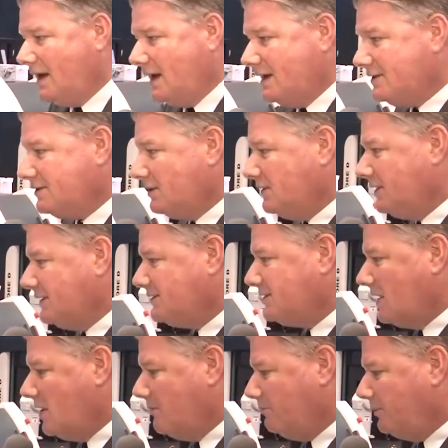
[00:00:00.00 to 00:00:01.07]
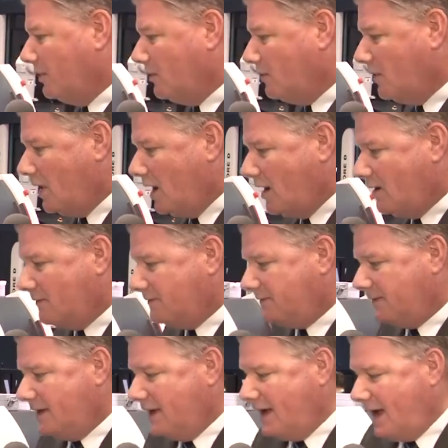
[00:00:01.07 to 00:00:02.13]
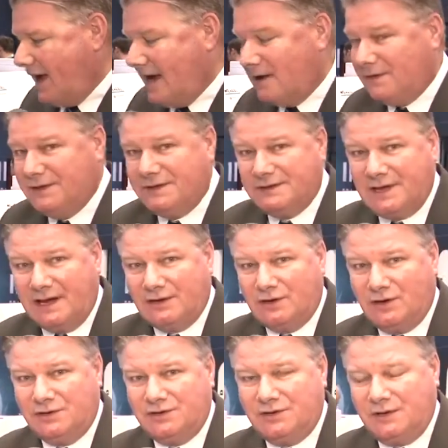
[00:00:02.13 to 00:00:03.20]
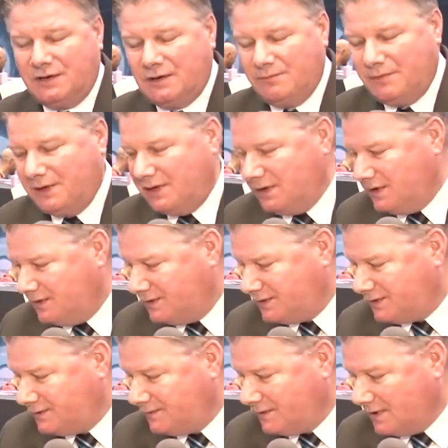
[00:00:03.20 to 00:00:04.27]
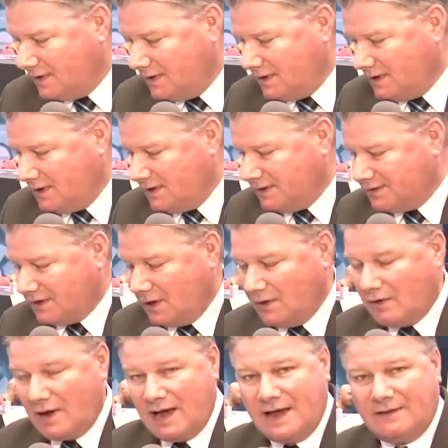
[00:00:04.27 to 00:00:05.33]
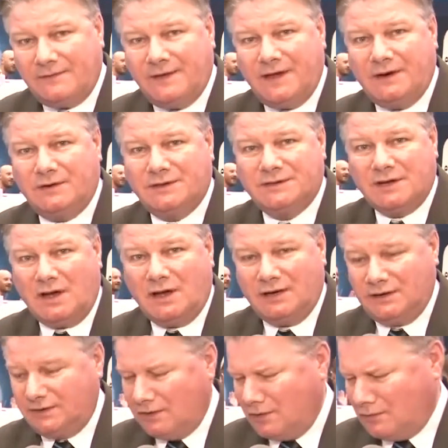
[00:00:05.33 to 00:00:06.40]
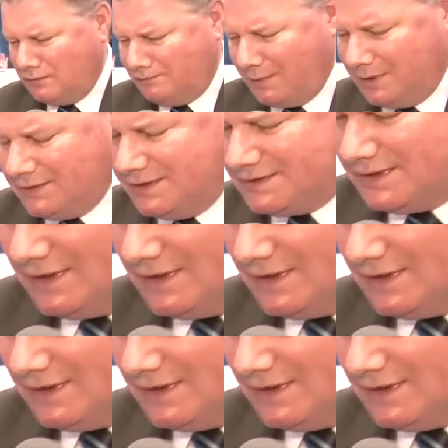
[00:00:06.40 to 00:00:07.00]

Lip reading: Here's a good example of how this technology can be used. So I have here a Tylenol button. Is